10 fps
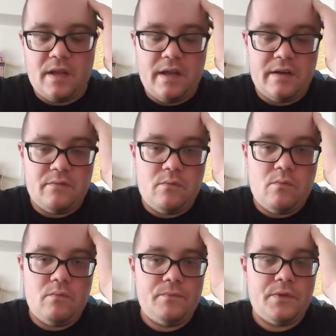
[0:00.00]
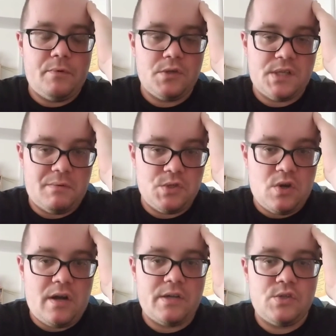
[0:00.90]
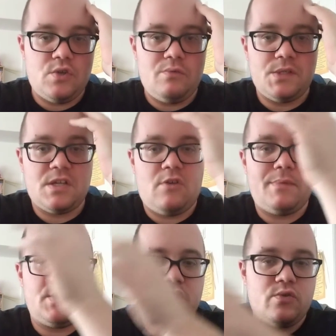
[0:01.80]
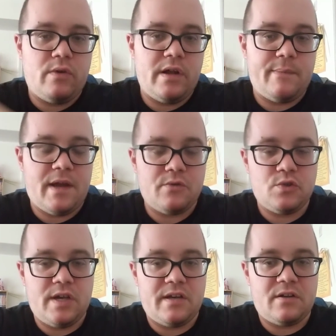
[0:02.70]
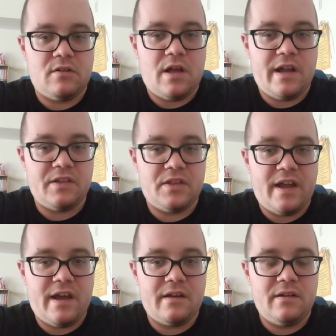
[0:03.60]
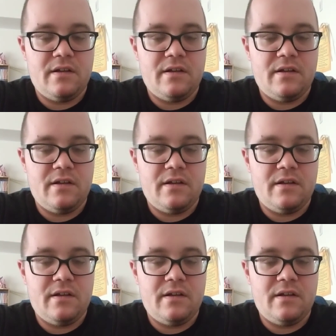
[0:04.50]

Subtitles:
and the person I was talking to was telling me a story about she had a client that